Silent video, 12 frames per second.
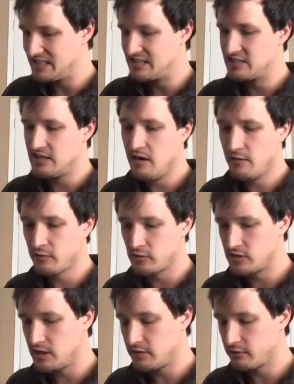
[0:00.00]
several
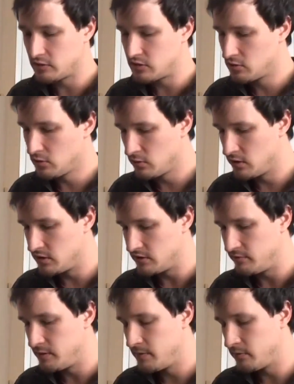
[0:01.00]
several stories
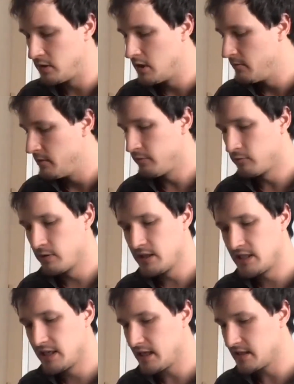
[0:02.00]
of people people
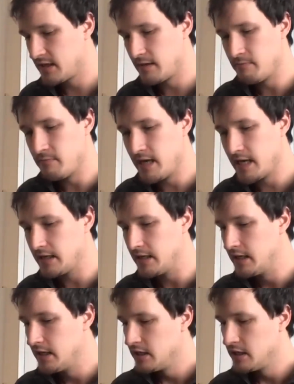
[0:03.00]
reaching out saying man
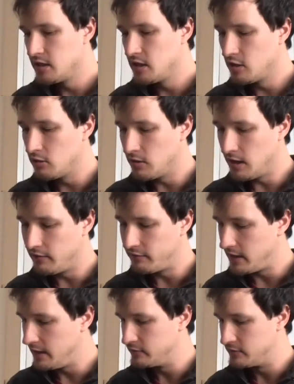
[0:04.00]
you know I've,
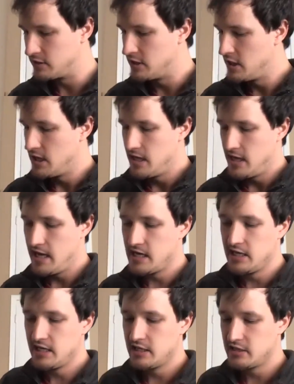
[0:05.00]
i was
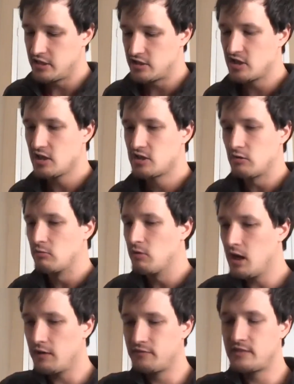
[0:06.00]
headed into such a
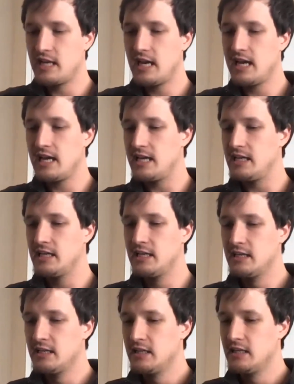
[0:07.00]
rough day
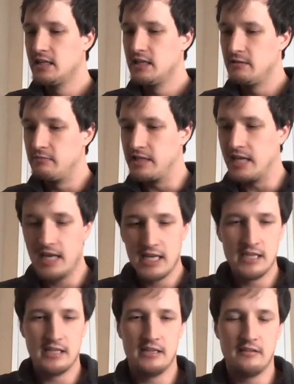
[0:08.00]

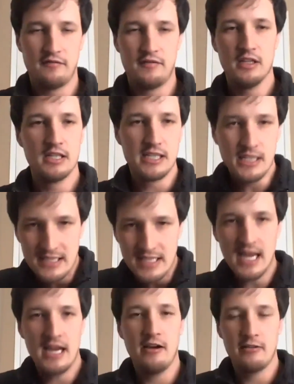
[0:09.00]
began feeling
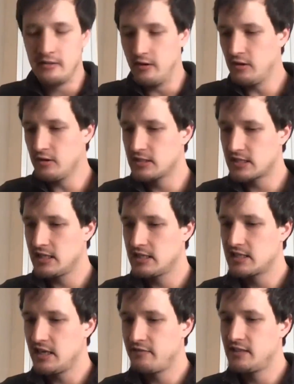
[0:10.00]
down and all this kind of
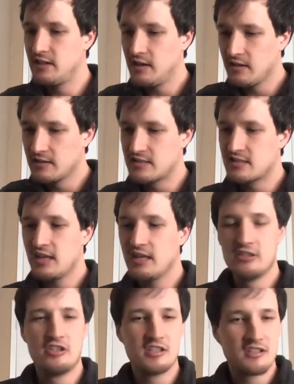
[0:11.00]
stuff and then all of a
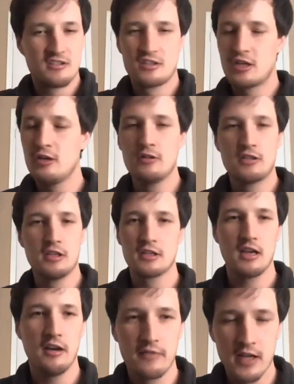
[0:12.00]
sudden just to,
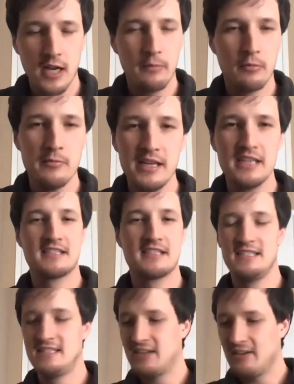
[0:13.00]
took a couple minutes
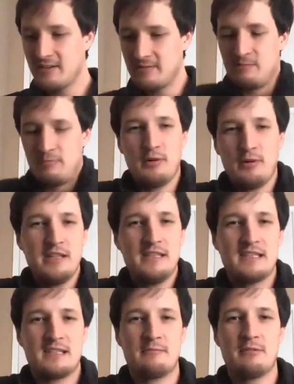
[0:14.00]
and started putting
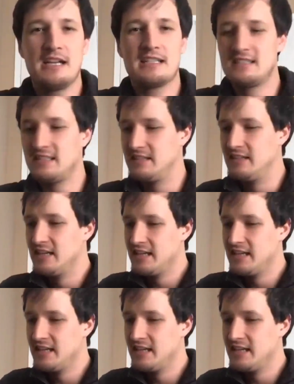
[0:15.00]
this into practice and